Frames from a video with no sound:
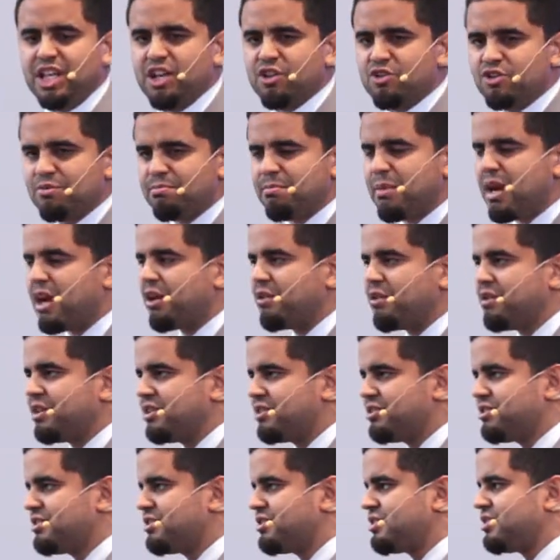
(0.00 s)
Here's
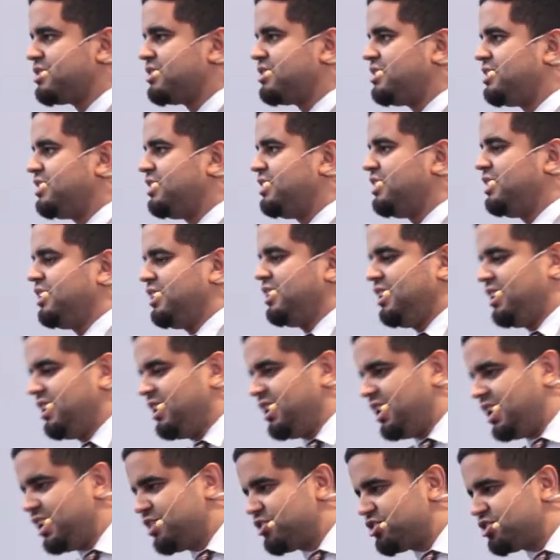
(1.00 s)
marriage.
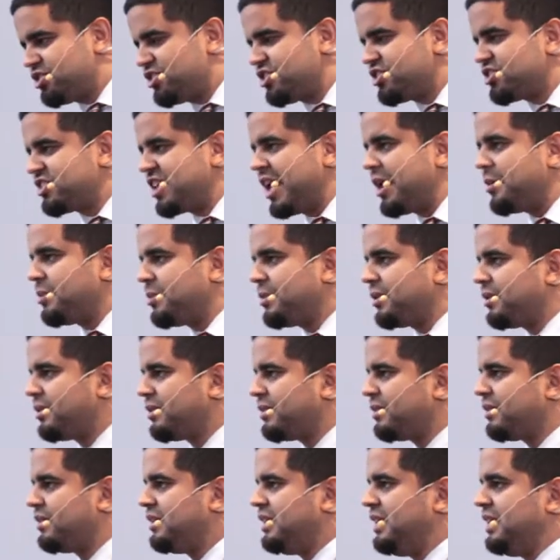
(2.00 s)
Here's the Sabbath.
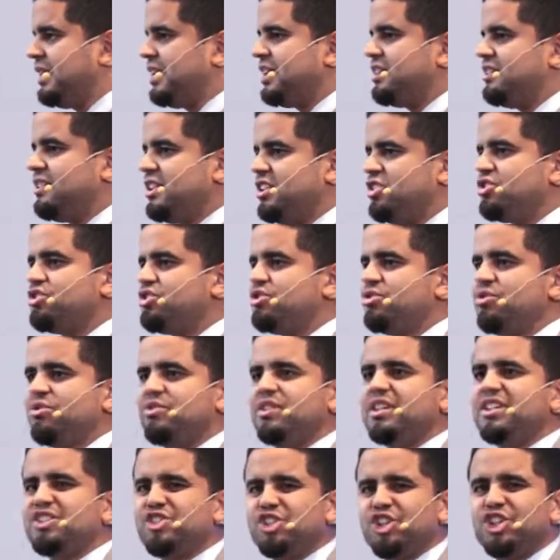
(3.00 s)
These
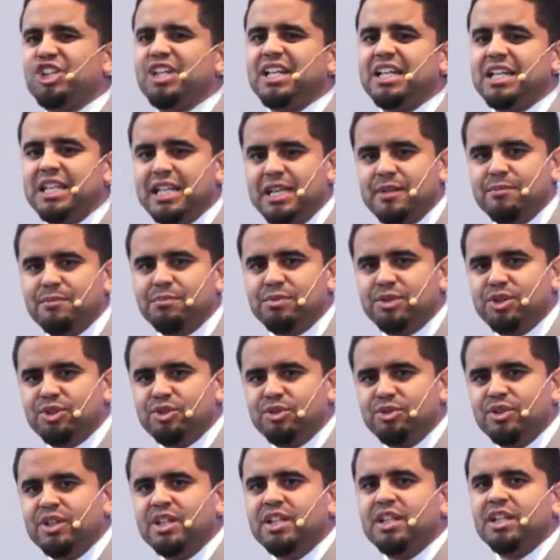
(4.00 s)
two things are going to keep
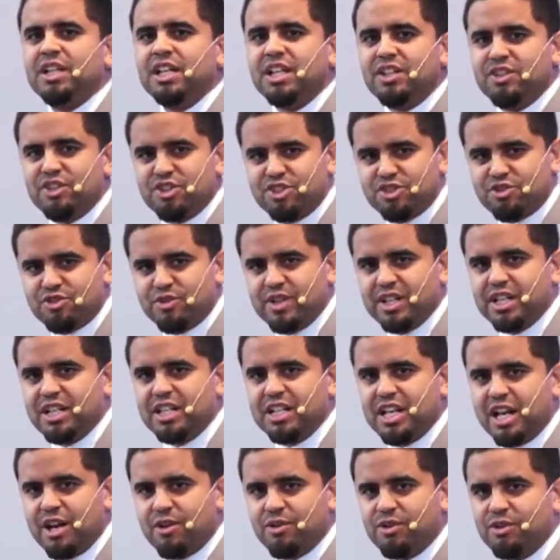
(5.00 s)
you in the
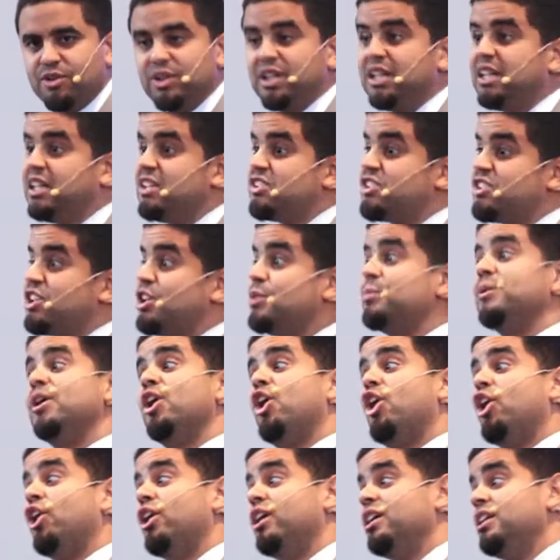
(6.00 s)
straight and narrow. It's going
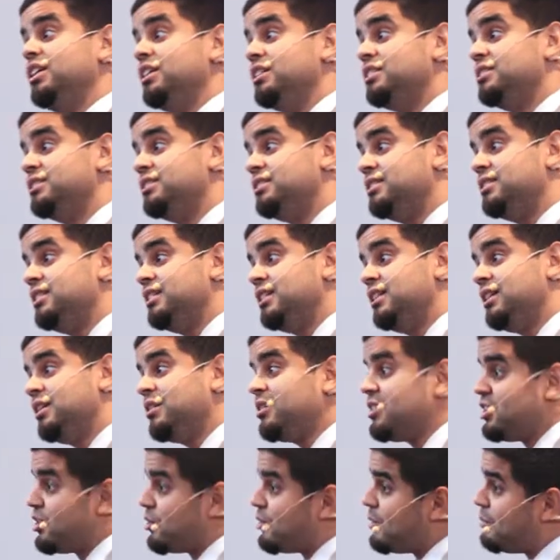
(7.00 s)
to be hard.
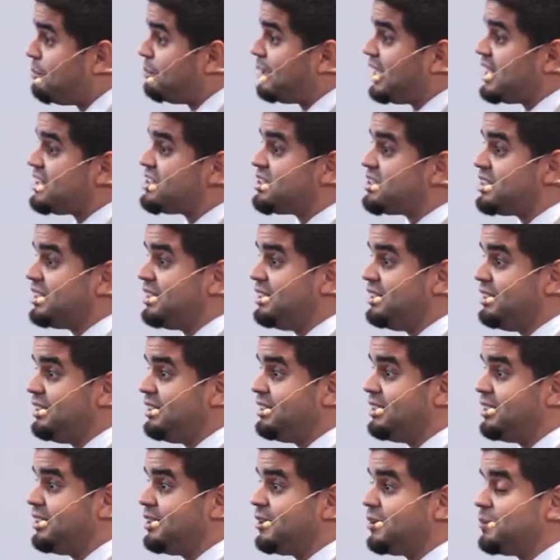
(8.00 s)
They're a
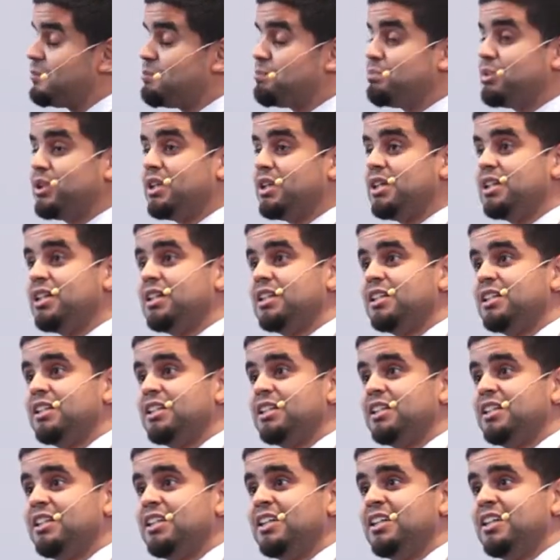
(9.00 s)
blessing, but
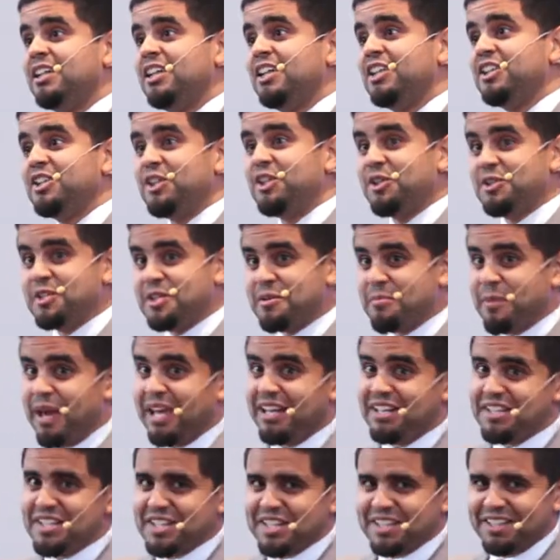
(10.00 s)
They're
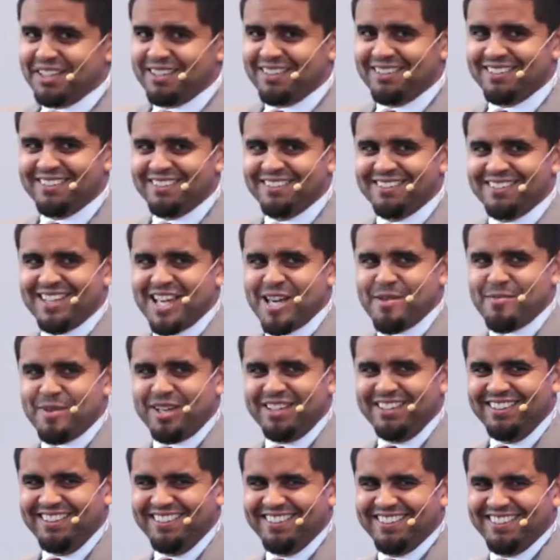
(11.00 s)
demanding.
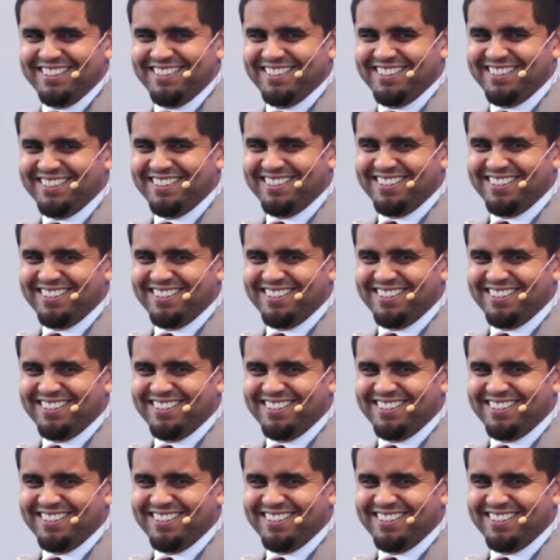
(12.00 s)
Amen?